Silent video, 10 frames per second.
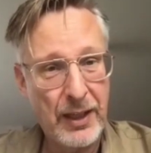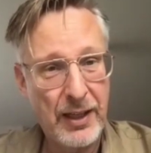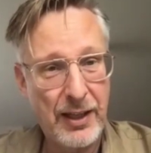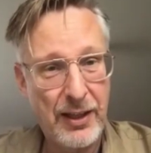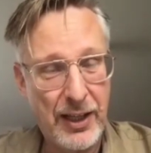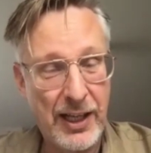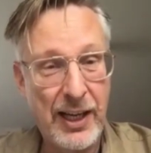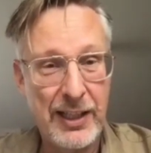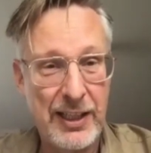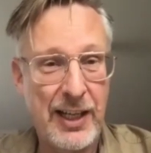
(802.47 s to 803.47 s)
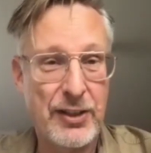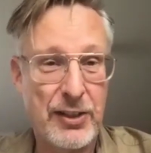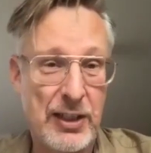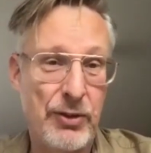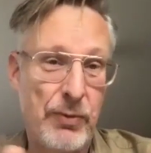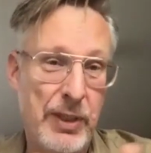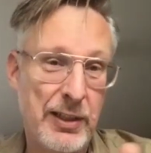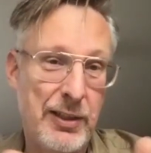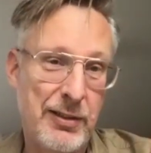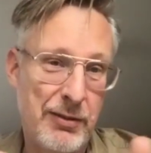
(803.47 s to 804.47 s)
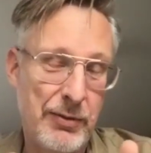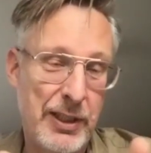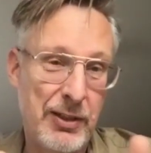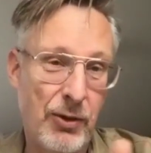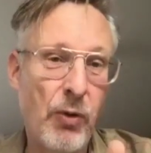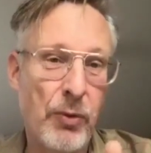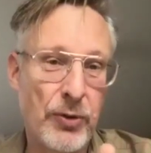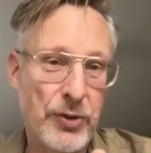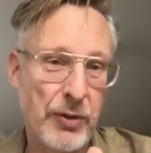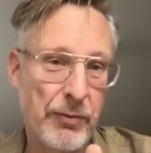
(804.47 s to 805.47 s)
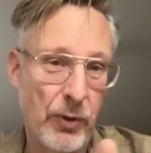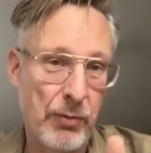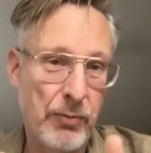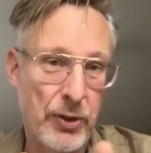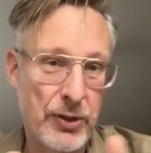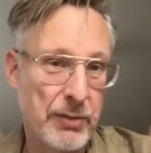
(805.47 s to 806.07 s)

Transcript: uh, and I can actually read read almost the full books,